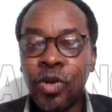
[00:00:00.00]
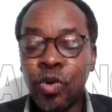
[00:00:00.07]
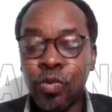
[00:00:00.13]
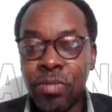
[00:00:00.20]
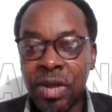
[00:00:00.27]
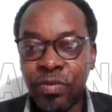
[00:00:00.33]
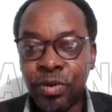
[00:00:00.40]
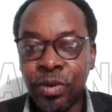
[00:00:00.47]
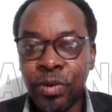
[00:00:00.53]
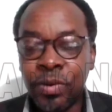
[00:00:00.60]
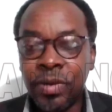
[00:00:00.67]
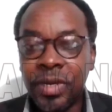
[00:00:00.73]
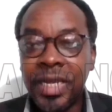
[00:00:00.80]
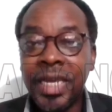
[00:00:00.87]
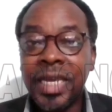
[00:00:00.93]

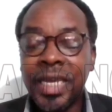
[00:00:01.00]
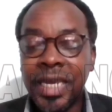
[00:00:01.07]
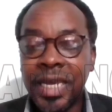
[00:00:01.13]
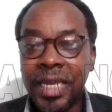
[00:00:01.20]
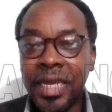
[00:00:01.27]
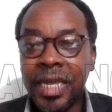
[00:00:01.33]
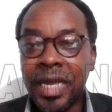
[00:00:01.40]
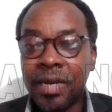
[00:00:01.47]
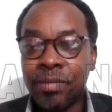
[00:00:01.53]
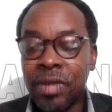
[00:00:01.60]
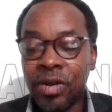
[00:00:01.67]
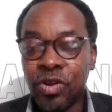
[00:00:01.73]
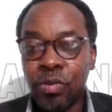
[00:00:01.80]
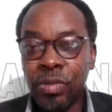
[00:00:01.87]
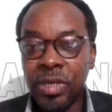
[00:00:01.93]
Okpebholo, a k a.
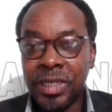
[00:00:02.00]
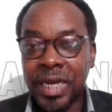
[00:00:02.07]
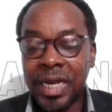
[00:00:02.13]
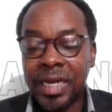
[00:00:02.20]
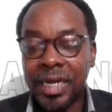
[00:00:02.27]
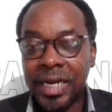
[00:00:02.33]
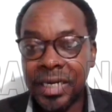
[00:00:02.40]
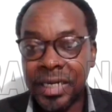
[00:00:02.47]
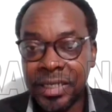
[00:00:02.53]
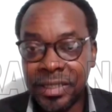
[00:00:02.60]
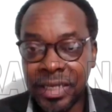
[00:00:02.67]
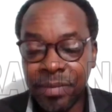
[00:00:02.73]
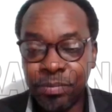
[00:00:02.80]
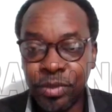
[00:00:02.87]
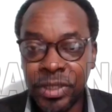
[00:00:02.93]
Akpakomiza, and
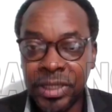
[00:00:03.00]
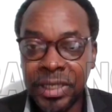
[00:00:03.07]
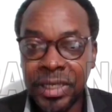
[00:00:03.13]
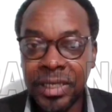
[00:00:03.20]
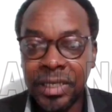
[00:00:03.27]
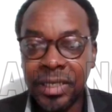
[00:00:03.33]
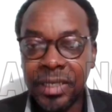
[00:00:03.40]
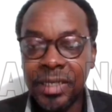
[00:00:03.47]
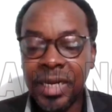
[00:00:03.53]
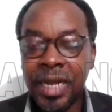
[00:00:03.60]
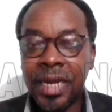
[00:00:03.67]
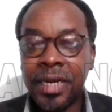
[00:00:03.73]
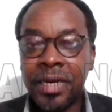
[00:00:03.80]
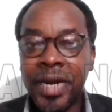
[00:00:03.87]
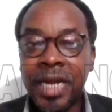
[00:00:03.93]
his deputy,
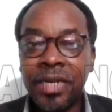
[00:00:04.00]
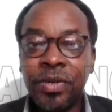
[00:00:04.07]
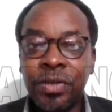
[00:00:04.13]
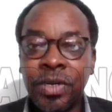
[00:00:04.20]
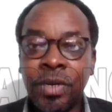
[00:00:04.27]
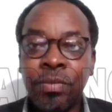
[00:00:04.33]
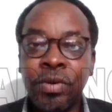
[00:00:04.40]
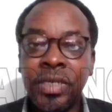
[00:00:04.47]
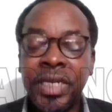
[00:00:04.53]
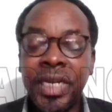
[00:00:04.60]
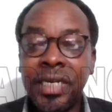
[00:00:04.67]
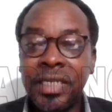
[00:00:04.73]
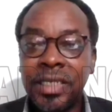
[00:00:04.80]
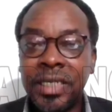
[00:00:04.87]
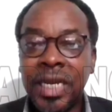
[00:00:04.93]
uh, Right Honorable
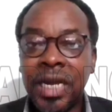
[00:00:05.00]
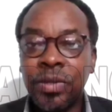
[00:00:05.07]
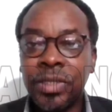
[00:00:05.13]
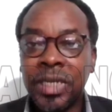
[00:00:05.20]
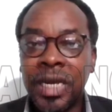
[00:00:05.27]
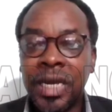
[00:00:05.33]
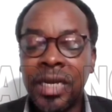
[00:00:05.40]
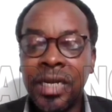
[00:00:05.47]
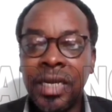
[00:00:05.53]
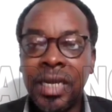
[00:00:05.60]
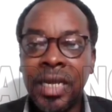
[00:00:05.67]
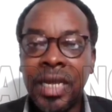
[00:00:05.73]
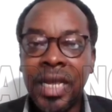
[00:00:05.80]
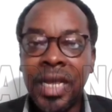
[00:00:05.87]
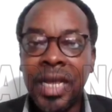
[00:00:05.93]
Dennis Idahosa,
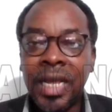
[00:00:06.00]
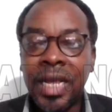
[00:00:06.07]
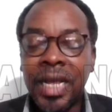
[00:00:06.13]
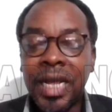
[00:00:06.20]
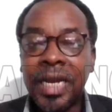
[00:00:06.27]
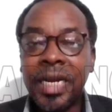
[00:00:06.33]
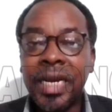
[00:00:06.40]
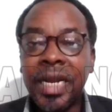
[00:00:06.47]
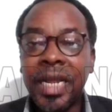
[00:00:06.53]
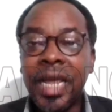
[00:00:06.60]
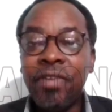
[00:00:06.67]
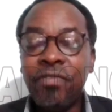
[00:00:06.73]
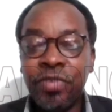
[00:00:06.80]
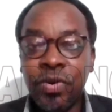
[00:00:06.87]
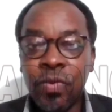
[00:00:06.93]
and
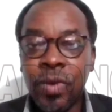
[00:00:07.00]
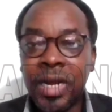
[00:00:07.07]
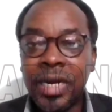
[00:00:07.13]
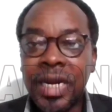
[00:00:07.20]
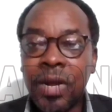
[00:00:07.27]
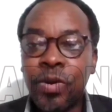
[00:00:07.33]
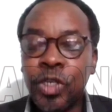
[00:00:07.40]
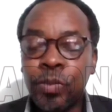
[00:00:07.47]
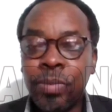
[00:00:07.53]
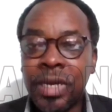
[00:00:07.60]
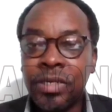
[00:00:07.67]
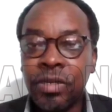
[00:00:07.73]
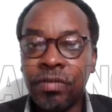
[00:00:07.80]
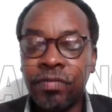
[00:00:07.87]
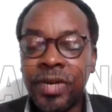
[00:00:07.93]
everyone that was
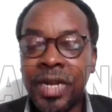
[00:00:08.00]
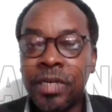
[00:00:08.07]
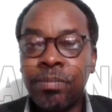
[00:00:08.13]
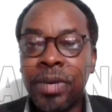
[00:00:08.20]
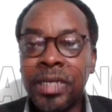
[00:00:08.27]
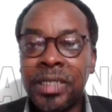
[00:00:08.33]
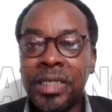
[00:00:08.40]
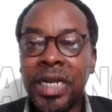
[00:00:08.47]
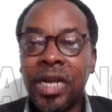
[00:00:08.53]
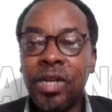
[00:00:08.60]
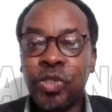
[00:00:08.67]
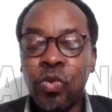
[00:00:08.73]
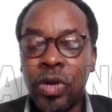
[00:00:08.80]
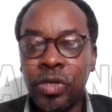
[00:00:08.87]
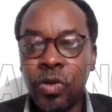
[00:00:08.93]
part of that party. I
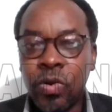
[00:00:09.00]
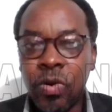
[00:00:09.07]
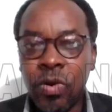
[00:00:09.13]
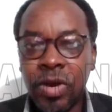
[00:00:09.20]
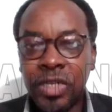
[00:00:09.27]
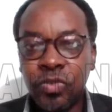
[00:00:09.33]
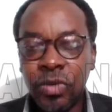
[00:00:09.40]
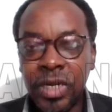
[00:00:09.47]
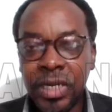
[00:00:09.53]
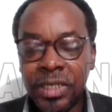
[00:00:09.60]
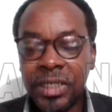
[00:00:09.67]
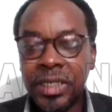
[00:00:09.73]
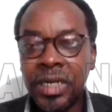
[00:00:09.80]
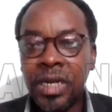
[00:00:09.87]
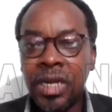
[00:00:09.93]
also want to
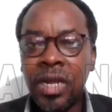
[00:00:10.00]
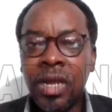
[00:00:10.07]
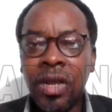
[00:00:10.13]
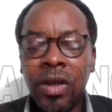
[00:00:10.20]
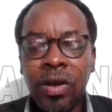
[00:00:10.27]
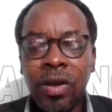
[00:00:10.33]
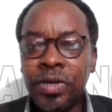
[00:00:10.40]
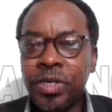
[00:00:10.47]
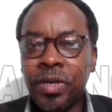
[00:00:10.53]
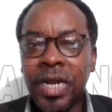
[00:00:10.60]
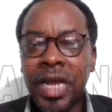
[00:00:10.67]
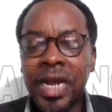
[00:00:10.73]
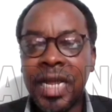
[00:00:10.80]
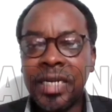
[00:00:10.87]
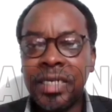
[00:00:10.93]
congratulate all the
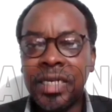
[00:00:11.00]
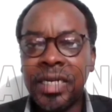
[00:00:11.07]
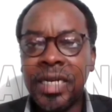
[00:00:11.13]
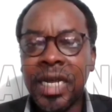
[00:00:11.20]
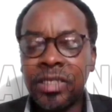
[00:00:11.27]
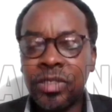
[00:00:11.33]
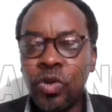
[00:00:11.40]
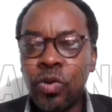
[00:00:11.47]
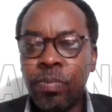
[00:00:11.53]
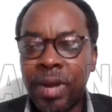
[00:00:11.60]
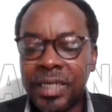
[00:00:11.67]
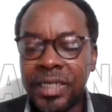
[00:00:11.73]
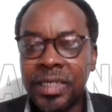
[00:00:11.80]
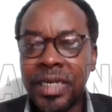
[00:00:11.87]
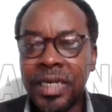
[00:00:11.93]
other candidates that took
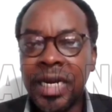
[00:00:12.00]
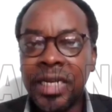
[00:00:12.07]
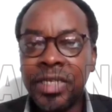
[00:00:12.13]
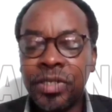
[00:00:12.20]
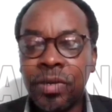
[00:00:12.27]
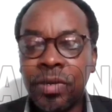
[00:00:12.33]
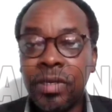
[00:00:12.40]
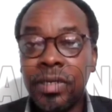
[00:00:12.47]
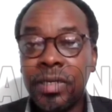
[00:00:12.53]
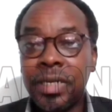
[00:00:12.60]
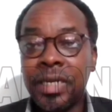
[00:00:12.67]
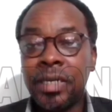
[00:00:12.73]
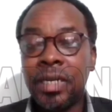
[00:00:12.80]
part in the election.